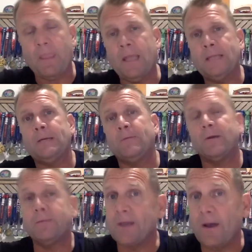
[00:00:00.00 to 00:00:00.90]
And we're
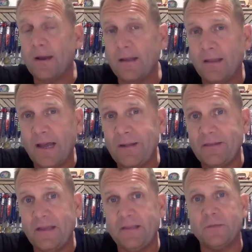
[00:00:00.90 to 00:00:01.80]
going to be talking a lot about
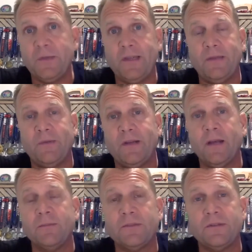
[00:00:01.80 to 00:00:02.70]
that this week when it
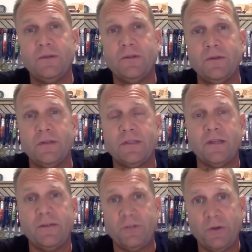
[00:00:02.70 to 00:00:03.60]
comes to the
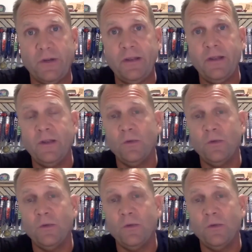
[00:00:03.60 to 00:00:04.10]
study of Jonah,